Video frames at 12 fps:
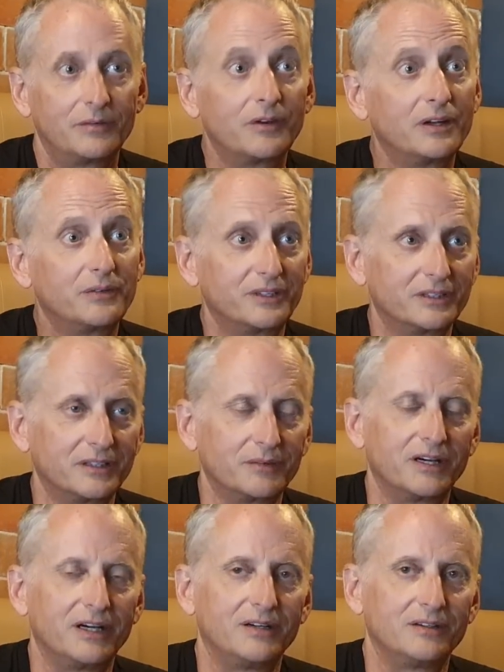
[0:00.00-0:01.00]
Right, really.
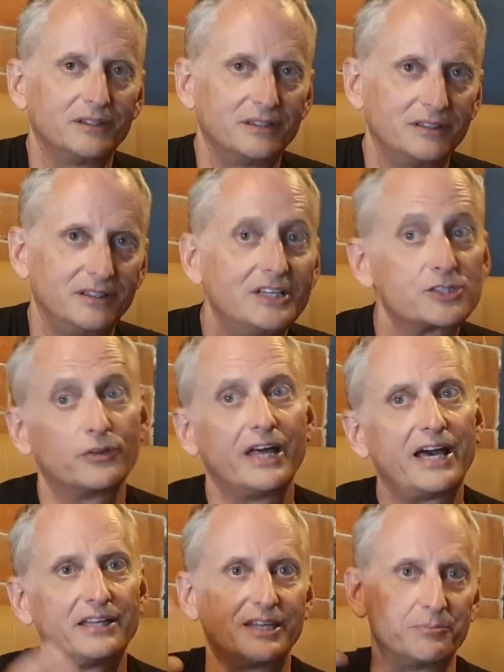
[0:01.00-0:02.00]
But wow, yeah. Wow. So
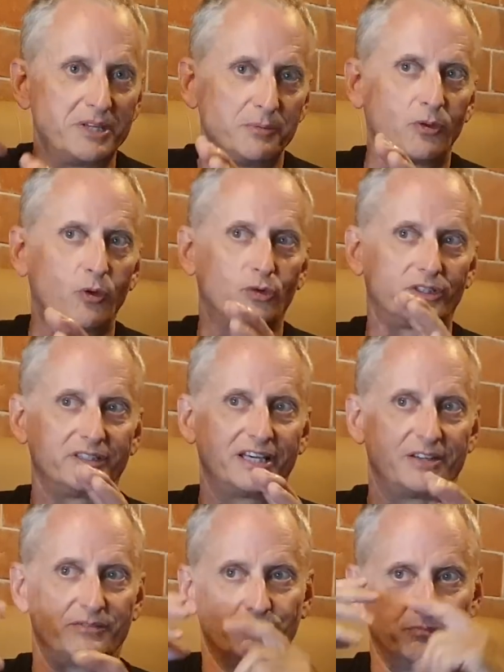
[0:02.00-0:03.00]
that, and then people holding
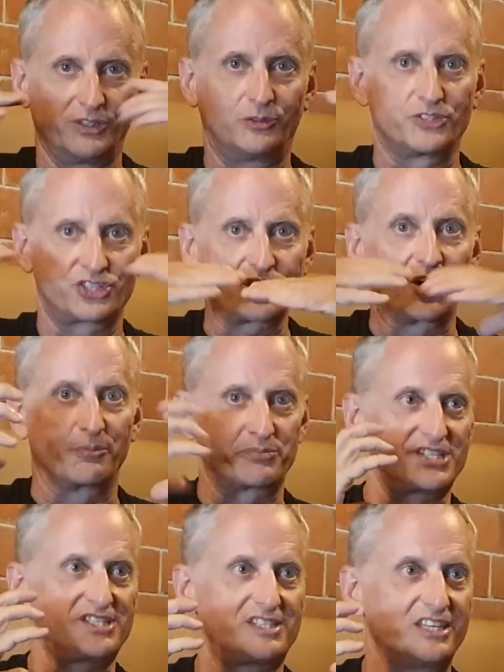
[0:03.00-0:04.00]
like you know oh. sharp
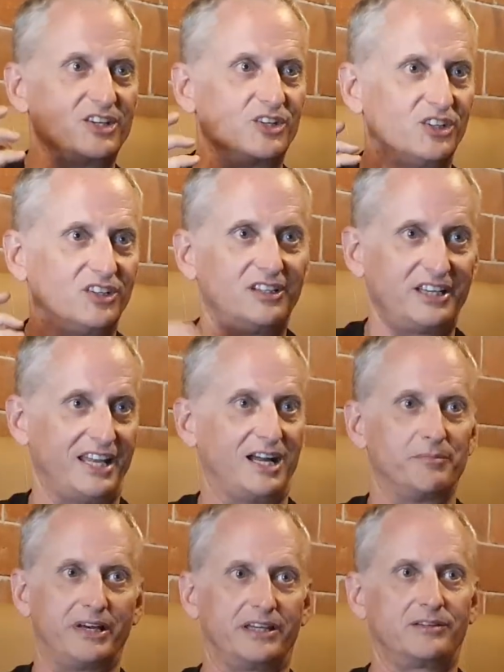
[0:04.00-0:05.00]
steel, oh, and
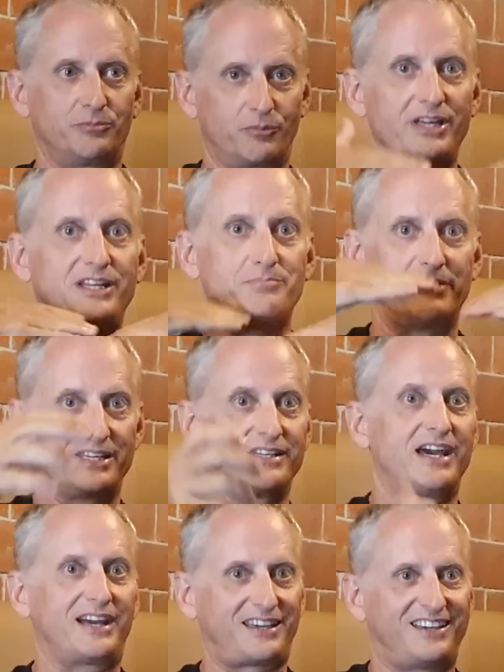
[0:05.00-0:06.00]
I'm yeah. like right at my
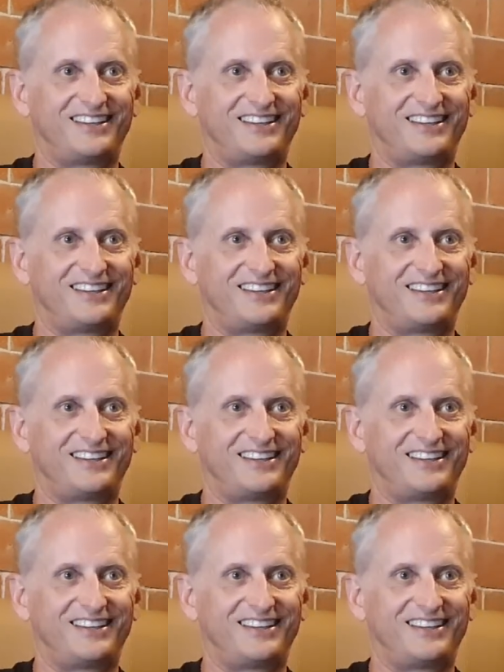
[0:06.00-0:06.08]
neck.